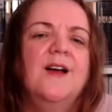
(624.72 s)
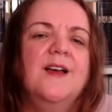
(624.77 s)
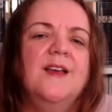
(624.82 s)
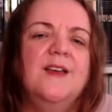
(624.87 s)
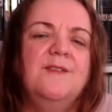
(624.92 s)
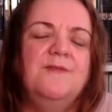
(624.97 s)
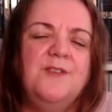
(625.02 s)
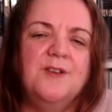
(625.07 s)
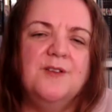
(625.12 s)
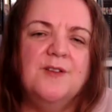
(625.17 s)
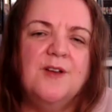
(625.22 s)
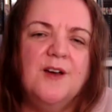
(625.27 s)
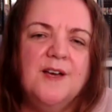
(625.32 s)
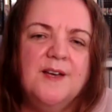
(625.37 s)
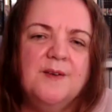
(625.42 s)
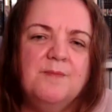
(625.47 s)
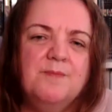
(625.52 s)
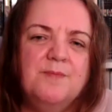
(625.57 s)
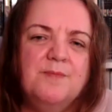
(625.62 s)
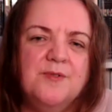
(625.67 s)
If you
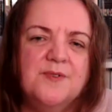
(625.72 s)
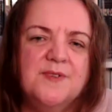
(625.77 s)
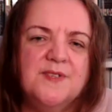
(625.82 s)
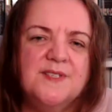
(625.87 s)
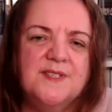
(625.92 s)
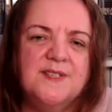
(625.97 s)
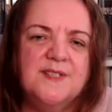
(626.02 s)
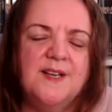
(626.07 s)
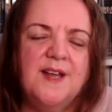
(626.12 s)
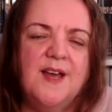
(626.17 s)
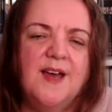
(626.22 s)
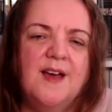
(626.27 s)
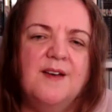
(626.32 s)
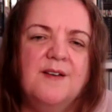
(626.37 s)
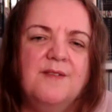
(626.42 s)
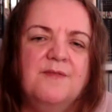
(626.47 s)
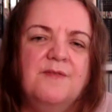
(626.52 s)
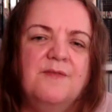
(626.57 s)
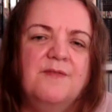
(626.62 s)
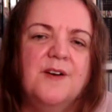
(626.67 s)
like books that
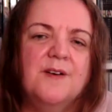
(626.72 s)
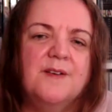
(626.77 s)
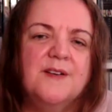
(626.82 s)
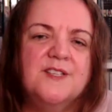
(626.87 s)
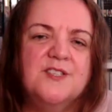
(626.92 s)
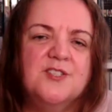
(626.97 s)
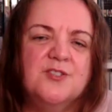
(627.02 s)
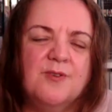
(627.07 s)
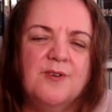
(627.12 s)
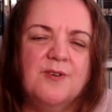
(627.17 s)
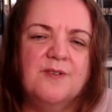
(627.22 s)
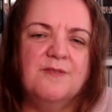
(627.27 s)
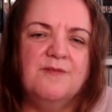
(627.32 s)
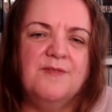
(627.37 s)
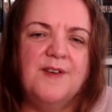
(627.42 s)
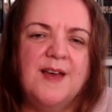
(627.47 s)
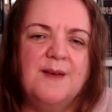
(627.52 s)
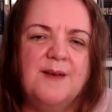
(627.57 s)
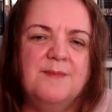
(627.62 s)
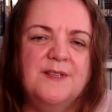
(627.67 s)
have very strong
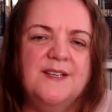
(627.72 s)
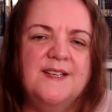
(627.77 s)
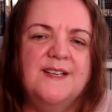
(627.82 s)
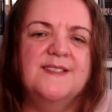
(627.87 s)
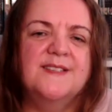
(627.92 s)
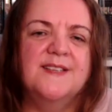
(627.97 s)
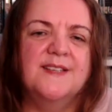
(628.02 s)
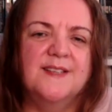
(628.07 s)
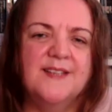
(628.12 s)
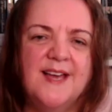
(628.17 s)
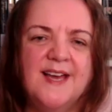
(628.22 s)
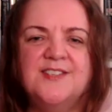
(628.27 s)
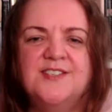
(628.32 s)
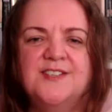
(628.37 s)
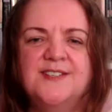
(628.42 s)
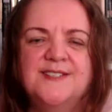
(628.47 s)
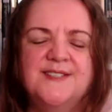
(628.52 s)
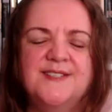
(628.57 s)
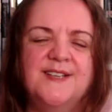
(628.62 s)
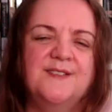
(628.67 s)
families and large
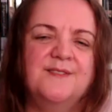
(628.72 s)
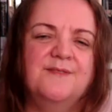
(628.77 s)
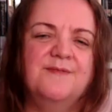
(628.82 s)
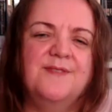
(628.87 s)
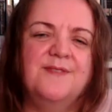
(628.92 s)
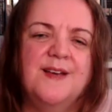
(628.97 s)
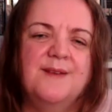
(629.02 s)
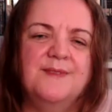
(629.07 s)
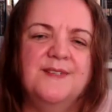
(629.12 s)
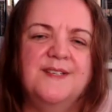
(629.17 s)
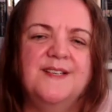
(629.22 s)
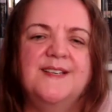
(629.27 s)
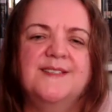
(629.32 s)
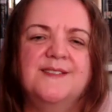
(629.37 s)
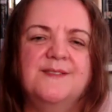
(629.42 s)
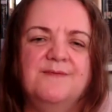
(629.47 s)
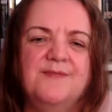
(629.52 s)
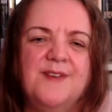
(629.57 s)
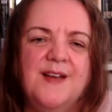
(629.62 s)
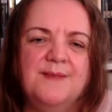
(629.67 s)
extended families
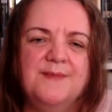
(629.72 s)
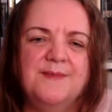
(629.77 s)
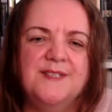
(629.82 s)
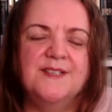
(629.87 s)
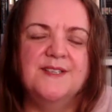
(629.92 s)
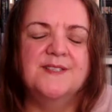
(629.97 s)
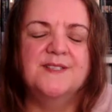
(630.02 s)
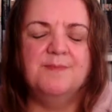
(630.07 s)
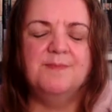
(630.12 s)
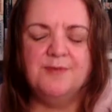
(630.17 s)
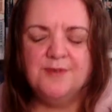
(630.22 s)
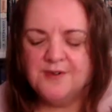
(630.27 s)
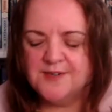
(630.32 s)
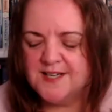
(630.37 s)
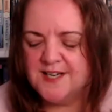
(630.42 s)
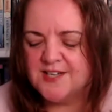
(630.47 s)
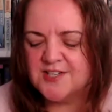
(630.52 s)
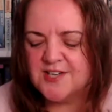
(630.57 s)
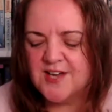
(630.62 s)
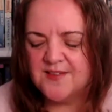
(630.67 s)
and families that support
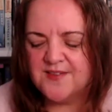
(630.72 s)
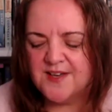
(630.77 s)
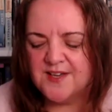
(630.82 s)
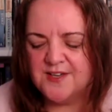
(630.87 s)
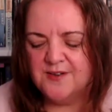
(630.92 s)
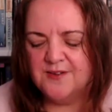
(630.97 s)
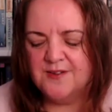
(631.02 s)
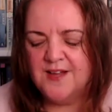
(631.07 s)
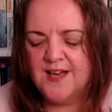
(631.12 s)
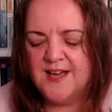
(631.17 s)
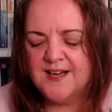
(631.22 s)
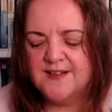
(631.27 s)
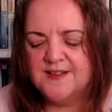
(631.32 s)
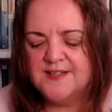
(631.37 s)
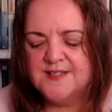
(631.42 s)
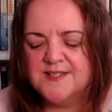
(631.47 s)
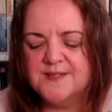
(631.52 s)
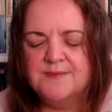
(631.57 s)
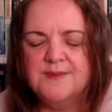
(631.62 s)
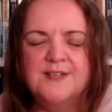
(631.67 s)
each other, you'll like
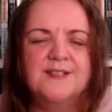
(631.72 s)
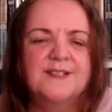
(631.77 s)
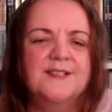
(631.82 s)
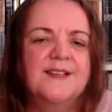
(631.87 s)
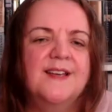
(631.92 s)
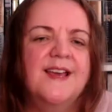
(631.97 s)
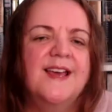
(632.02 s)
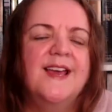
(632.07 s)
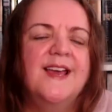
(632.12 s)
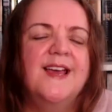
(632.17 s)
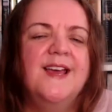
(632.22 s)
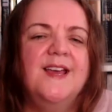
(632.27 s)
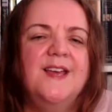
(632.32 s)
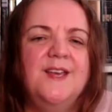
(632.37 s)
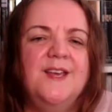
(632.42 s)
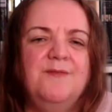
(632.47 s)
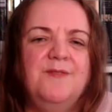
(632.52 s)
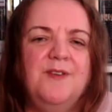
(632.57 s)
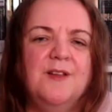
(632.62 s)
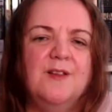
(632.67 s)
this one.
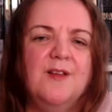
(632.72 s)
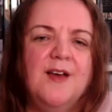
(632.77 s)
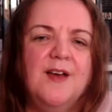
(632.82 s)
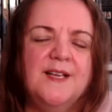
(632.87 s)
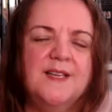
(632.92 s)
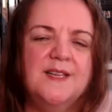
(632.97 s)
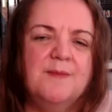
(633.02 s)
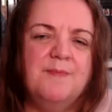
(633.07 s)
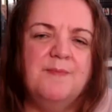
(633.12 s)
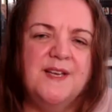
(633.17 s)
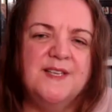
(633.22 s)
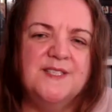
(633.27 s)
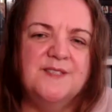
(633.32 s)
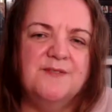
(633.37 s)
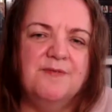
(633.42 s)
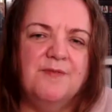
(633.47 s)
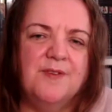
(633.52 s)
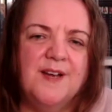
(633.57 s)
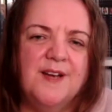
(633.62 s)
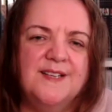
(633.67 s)
If you like the best
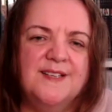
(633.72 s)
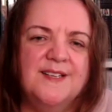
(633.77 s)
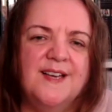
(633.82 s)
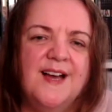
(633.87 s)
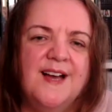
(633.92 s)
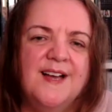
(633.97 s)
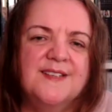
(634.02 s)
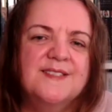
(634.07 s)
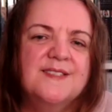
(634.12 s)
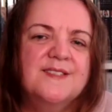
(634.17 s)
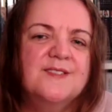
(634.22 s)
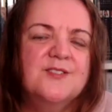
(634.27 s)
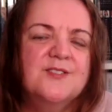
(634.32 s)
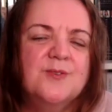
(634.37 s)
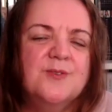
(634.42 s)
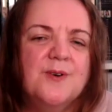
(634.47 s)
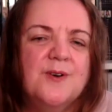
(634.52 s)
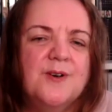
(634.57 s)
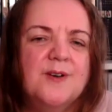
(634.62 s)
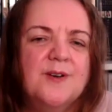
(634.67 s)
friend cousin
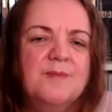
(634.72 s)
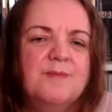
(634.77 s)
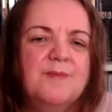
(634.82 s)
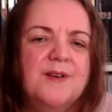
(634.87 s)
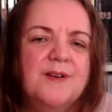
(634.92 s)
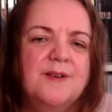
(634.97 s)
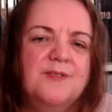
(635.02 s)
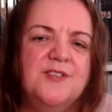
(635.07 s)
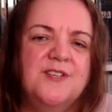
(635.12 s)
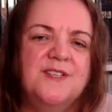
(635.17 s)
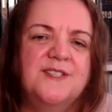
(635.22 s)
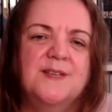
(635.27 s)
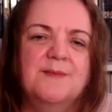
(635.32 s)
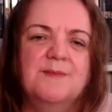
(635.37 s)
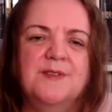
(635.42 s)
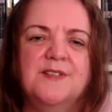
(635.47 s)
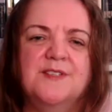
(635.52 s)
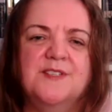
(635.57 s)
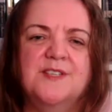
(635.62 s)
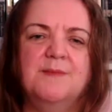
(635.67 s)
trope, which is
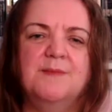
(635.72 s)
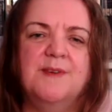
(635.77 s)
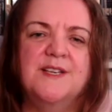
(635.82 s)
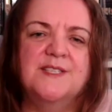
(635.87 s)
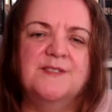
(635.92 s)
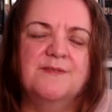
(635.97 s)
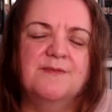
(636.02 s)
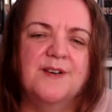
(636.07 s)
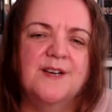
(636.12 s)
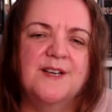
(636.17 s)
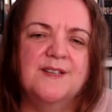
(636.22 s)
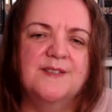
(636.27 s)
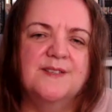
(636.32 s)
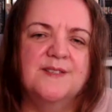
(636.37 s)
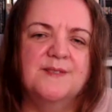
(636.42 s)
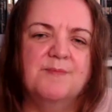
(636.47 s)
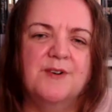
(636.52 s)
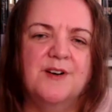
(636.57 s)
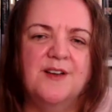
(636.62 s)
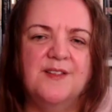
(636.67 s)
similar to the best
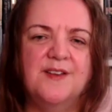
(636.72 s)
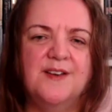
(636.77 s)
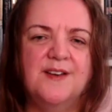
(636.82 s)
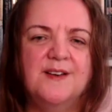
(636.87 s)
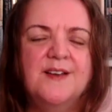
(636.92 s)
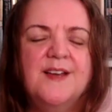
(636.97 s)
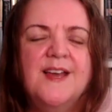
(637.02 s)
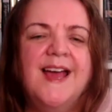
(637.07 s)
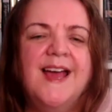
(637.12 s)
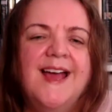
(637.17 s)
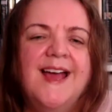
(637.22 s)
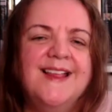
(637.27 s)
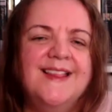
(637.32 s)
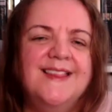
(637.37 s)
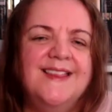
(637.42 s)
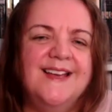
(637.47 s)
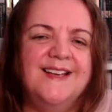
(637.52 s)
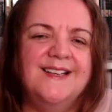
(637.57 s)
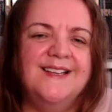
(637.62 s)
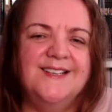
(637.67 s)
friend's brother,
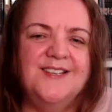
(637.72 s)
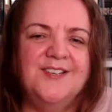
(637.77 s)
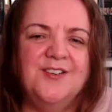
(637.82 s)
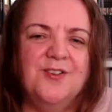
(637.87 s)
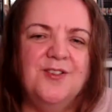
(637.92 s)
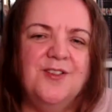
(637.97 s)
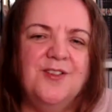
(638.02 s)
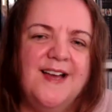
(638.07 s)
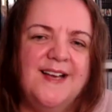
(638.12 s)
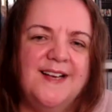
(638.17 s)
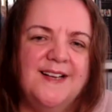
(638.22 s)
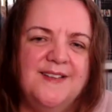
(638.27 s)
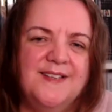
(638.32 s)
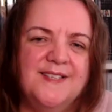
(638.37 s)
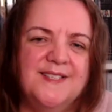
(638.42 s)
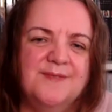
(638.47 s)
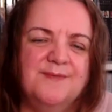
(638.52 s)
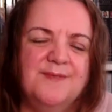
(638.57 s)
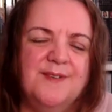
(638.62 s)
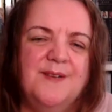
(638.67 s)
then you'll like
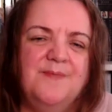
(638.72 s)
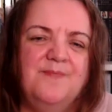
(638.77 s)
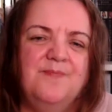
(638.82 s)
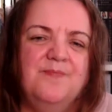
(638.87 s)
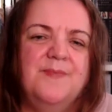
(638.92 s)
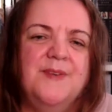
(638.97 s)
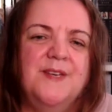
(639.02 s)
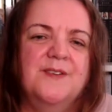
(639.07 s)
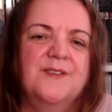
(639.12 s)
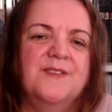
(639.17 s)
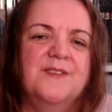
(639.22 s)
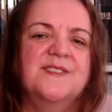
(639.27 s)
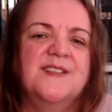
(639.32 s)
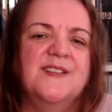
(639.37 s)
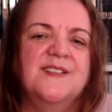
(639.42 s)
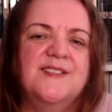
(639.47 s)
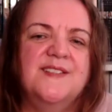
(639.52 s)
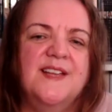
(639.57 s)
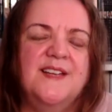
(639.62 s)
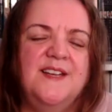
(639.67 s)
this one because
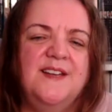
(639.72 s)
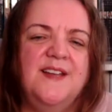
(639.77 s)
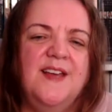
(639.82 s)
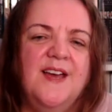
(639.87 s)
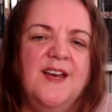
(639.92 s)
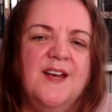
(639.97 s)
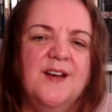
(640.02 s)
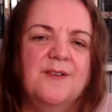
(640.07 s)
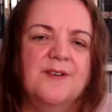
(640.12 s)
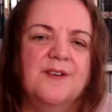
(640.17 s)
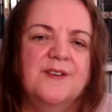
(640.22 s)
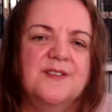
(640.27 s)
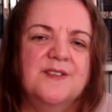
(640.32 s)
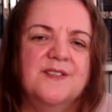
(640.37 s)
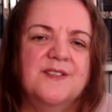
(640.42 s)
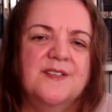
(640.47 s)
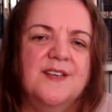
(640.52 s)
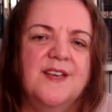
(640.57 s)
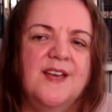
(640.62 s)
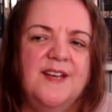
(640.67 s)
there's that
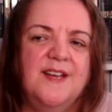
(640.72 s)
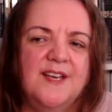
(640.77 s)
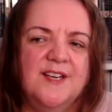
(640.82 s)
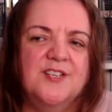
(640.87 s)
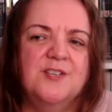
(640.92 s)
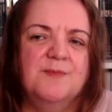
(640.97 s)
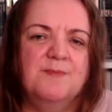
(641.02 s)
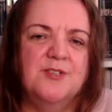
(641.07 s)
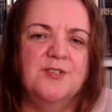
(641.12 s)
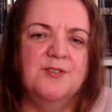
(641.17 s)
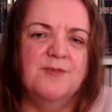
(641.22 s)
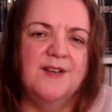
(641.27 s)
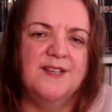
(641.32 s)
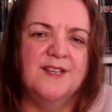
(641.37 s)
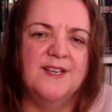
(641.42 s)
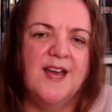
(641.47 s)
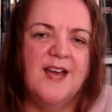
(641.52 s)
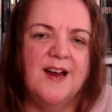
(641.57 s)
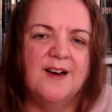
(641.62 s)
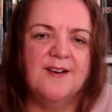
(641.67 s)
inherent connection between
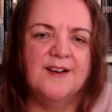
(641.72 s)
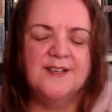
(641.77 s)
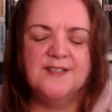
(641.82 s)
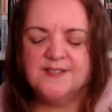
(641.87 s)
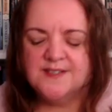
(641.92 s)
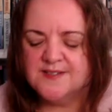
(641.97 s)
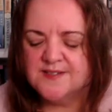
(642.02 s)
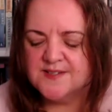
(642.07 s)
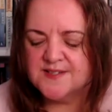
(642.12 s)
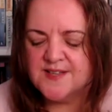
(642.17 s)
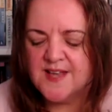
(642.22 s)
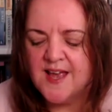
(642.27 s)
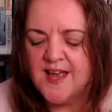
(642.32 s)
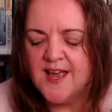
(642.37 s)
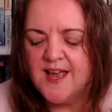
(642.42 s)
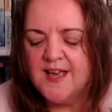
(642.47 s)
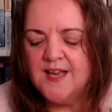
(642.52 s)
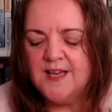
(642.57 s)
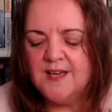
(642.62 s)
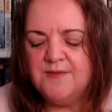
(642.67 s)
the characters.
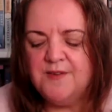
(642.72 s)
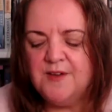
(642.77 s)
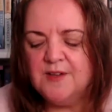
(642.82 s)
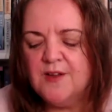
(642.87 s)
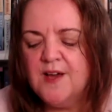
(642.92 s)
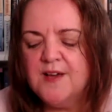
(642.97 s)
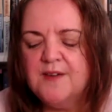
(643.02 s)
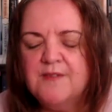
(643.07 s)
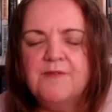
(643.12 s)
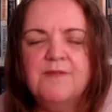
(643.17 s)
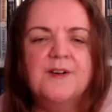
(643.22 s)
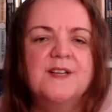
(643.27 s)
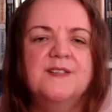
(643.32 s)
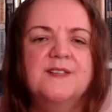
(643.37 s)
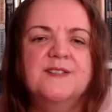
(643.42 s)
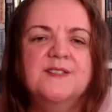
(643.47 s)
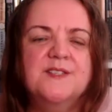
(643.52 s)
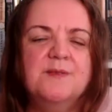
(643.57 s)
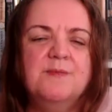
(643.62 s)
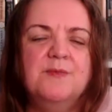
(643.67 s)
If you like
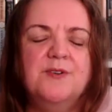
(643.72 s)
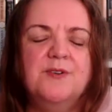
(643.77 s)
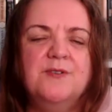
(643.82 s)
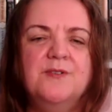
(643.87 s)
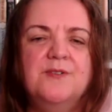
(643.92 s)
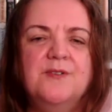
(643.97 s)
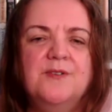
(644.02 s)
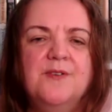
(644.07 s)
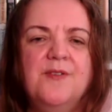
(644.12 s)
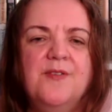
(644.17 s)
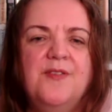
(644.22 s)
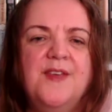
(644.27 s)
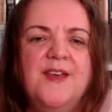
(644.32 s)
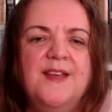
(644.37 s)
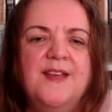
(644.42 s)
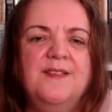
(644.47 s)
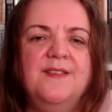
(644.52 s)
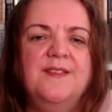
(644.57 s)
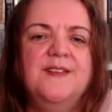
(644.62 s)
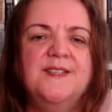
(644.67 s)
Friends to More,
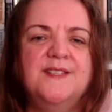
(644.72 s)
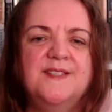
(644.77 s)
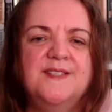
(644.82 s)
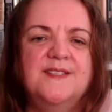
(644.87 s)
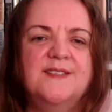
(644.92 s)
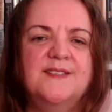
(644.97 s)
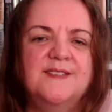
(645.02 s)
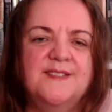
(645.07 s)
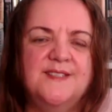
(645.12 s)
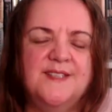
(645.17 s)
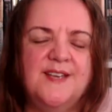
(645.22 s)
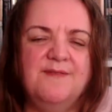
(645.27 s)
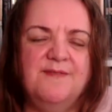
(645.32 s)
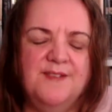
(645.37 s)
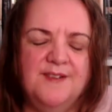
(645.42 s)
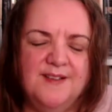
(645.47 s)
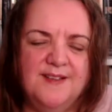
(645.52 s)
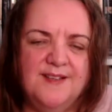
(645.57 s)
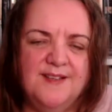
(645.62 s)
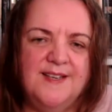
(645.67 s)
then this
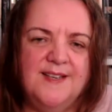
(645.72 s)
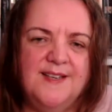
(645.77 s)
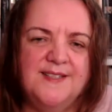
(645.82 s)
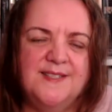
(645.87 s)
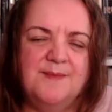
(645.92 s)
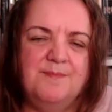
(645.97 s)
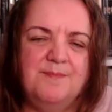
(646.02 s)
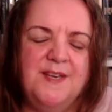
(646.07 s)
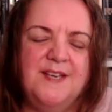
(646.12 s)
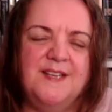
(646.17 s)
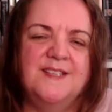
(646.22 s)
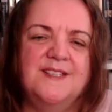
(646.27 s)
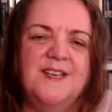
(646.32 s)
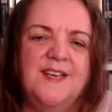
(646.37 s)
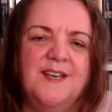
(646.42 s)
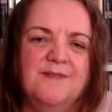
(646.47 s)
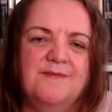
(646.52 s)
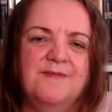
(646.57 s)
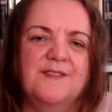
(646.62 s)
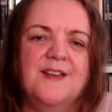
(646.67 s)
definitely is a big
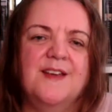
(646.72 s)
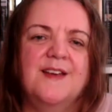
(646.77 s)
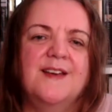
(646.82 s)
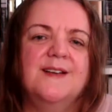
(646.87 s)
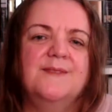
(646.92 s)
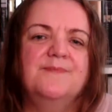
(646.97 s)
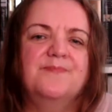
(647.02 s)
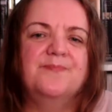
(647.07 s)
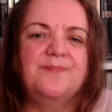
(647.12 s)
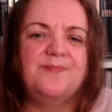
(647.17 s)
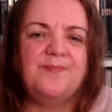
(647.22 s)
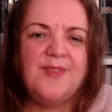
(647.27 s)
tick for that.